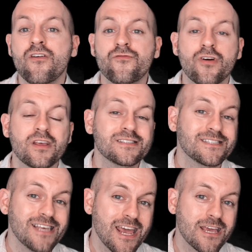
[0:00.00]
For the
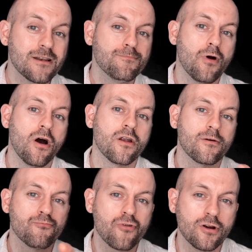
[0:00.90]
second part
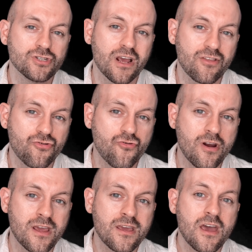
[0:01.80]
of project
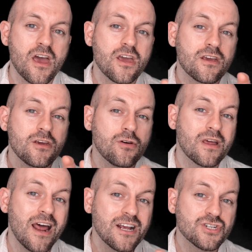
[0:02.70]
3, you
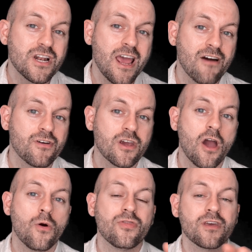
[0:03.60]
can actually have a
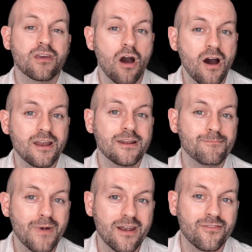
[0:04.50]
go at the guided
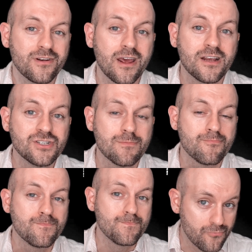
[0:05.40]

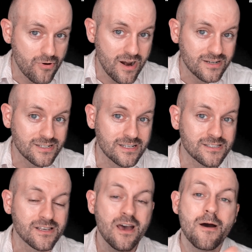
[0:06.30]
meditation
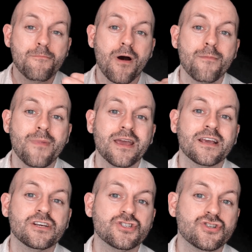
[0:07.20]
practice by
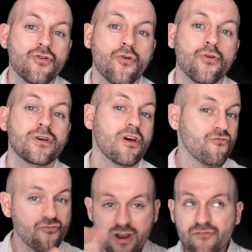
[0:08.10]
making sure you're
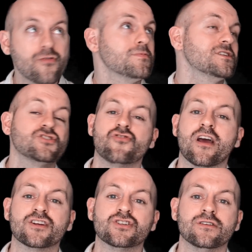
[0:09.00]
free from
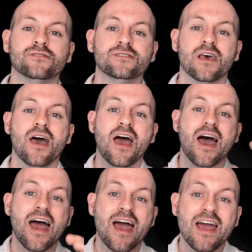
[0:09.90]
distractions
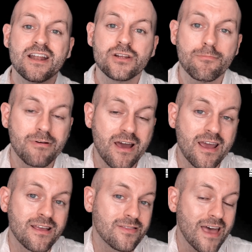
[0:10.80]
and you're
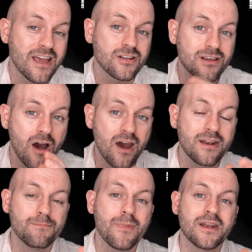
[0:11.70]
playing that
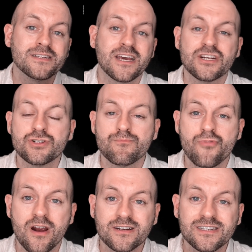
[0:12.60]
guided meditation
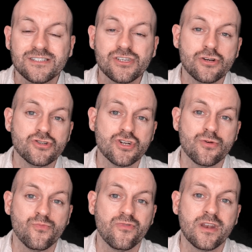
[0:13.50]
practice
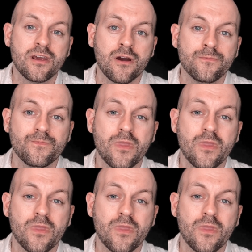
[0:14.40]
YouTube video.